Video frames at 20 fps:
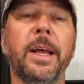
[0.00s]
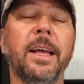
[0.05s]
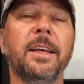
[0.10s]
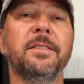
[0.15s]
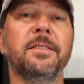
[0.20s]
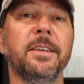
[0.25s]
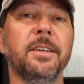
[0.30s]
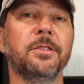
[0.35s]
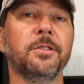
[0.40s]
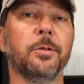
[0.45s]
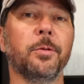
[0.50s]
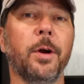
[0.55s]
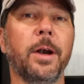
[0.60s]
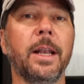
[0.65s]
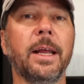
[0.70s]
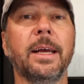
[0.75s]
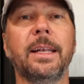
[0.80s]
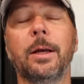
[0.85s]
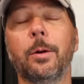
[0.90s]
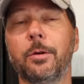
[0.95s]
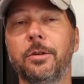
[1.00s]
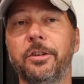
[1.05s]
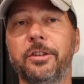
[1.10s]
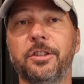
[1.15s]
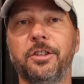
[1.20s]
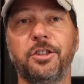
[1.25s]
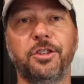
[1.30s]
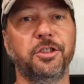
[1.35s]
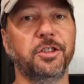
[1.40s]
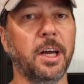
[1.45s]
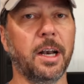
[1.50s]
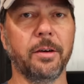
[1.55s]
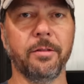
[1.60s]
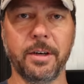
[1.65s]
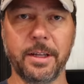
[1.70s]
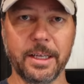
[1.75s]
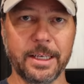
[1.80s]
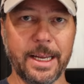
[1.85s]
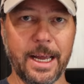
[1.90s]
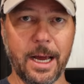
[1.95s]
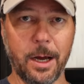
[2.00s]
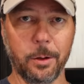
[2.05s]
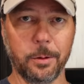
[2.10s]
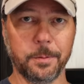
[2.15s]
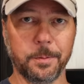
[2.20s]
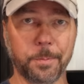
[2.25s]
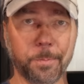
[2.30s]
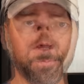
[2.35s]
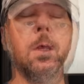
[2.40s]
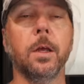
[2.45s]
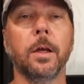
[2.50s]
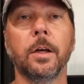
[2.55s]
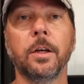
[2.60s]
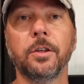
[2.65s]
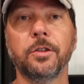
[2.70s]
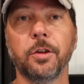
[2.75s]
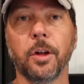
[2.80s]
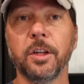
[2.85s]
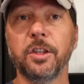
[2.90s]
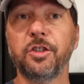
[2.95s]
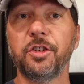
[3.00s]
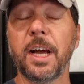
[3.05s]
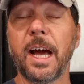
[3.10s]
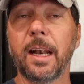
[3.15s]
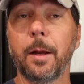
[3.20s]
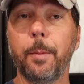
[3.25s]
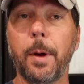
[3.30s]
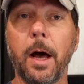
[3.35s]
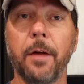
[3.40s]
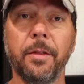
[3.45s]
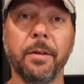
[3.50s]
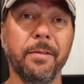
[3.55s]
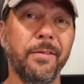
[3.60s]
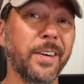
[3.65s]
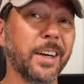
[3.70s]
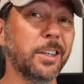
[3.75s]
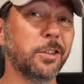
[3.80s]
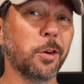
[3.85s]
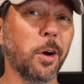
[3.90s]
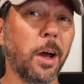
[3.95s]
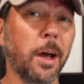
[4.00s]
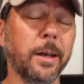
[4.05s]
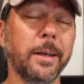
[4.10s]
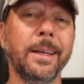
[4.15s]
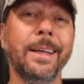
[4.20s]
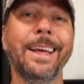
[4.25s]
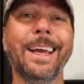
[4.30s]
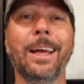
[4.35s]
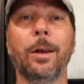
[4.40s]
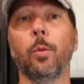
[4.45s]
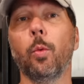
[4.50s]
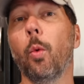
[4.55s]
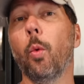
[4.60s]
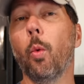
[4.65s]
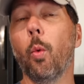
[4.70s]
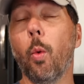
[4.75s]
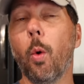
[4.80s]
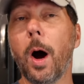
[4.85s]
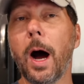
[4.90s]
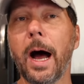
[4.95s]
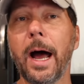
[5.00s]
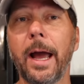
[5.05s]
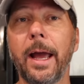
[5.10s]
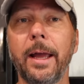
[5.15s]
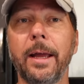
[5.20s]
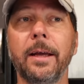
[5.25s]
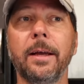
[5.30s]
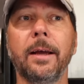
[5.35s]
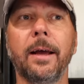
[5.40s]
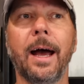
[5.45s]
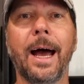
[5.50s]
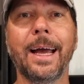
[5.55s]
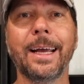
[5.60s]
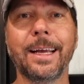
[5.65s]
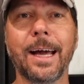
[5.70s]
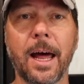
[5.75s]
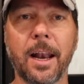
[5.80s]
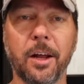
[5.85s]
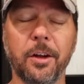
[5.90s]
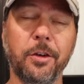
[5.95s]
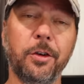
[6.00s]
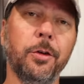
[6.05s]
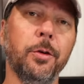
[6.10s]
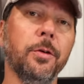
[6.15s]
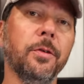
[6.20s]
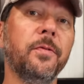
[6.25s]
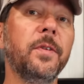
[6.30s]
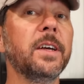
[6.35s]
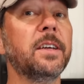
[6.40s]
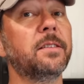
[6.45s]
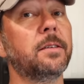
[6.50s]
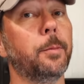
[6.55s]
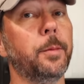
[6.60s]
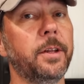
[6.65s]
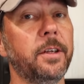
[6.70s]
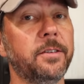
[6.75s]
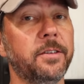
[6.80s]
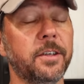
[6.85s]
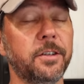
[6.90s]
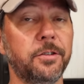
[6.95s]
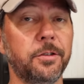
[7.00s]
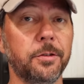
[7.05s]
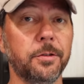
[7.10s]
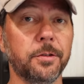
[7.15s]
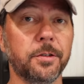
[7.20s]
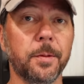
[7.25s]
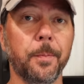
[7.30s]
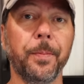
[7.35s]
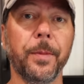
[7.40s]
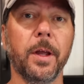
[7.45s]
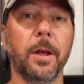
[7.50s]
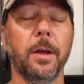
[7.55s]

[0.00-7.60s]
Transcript: ACs are running and it would just shut everything down. So let's chat about the Victron and why I got it to fix some of these issues.